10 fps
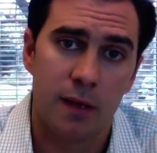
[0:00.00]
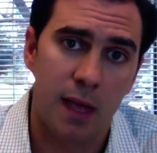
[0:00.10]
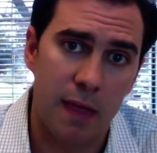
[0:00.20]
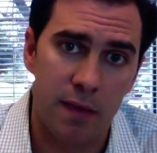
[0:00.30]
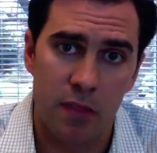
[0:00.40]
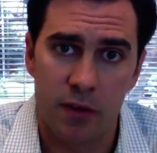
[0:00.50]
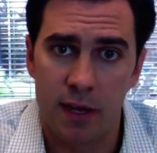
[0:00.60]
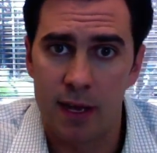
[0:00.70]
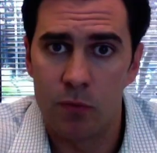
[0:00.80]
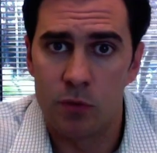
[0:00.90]
And the other
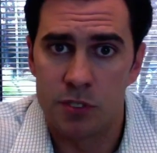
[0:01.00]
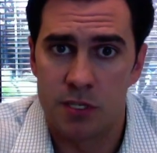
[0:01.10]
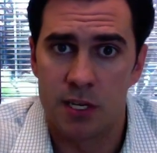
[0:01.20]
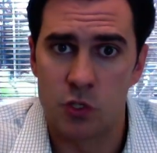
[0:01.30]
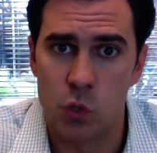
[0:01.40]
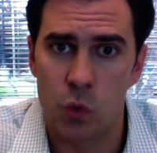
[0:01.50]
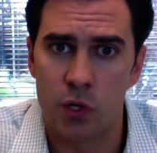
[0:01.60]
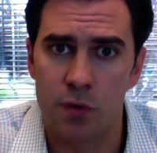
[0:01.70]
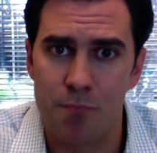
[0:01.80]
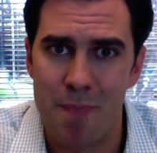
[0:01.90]
guy was Jordan